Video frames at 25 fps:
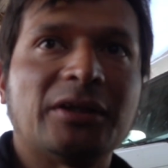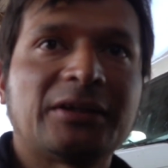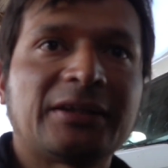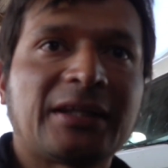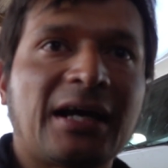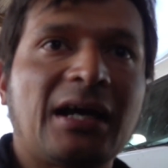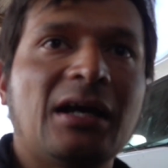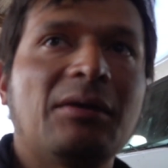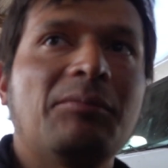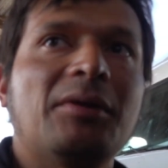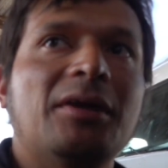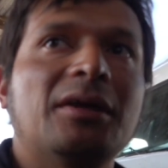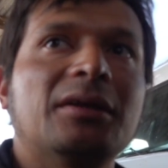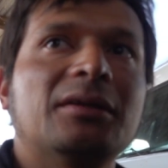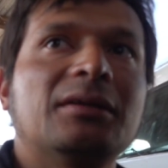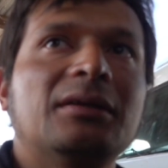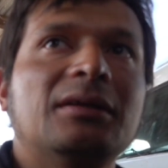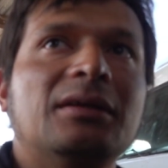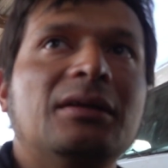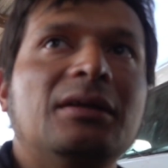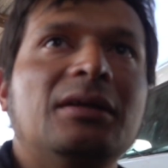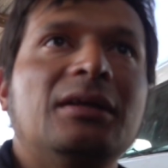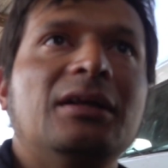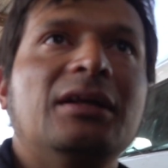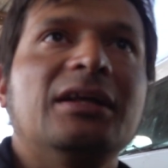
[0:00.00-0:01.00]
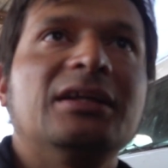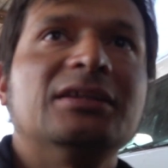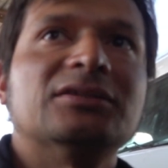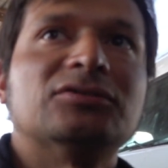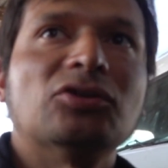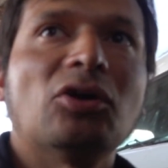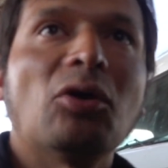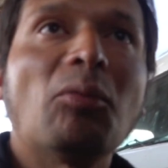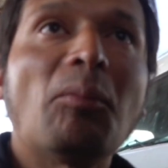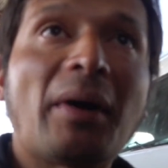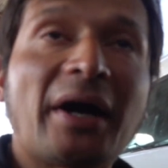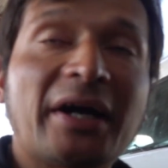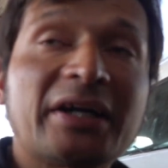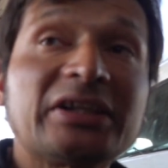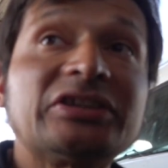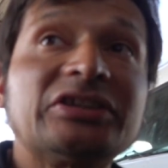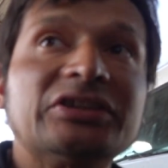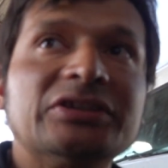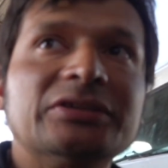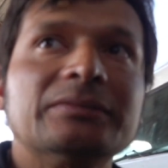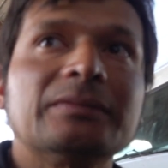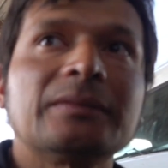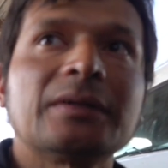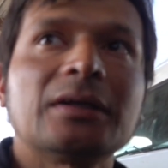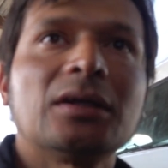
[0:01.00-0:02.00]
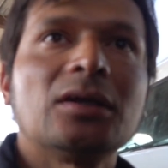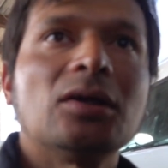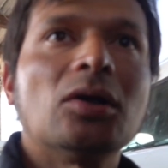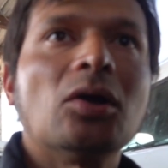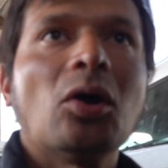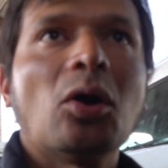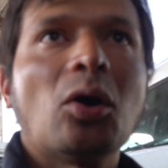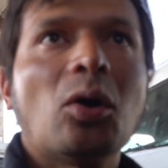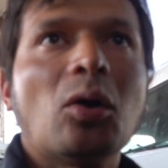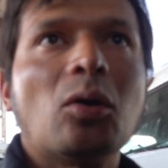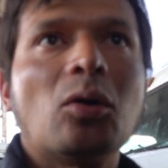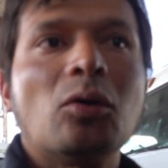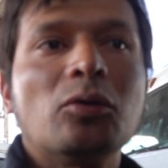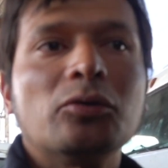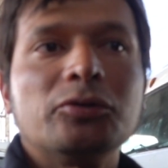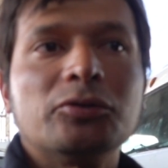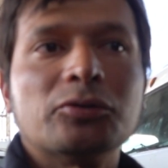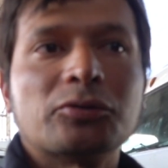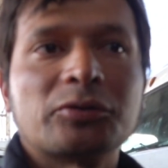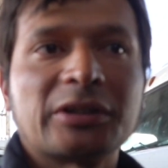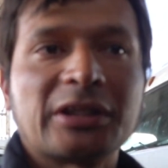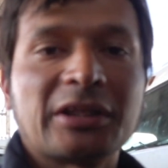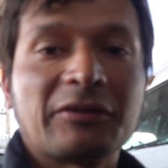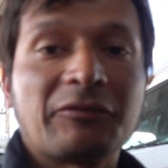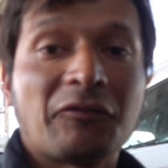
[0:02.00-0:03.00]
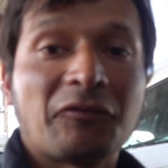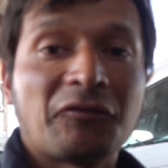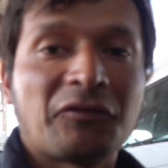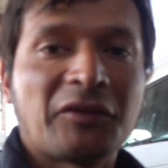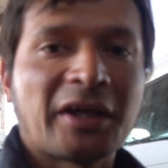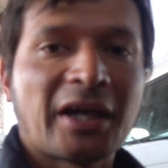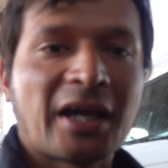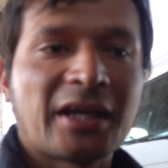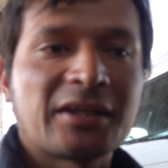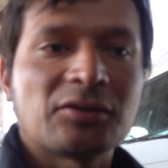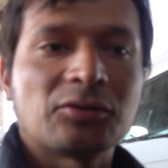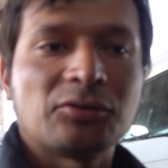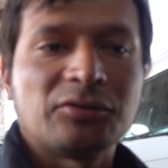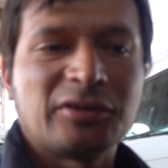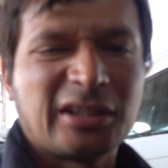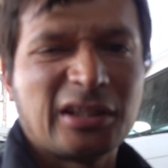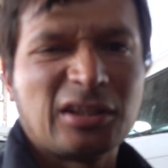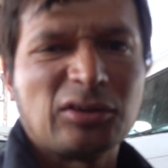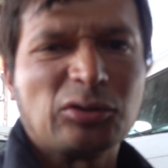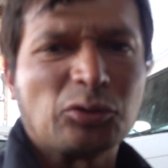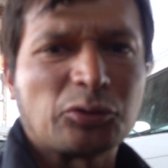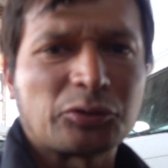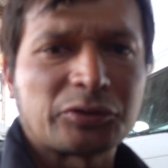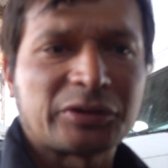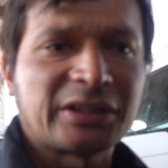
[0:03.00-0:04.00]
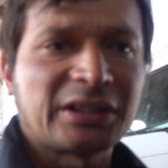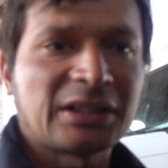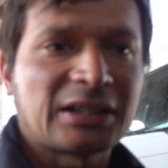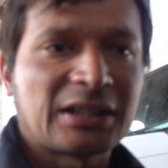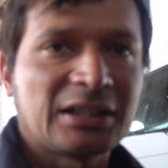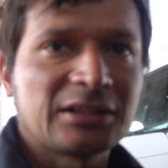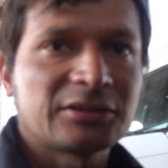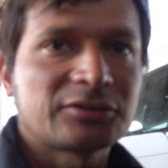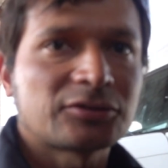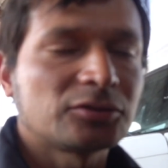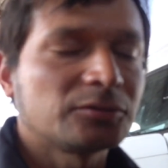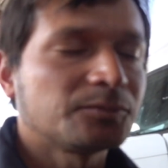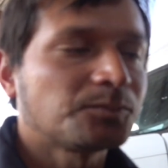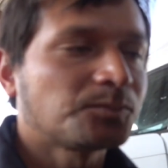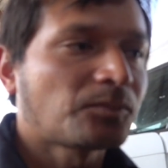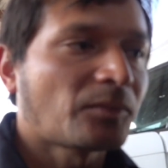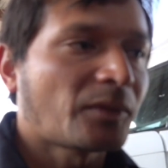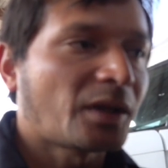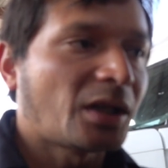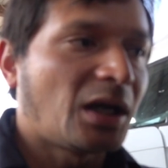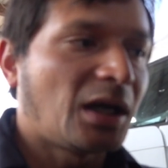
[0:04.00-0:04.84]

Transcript: the timing is not matching on your D15 engine, D13 also.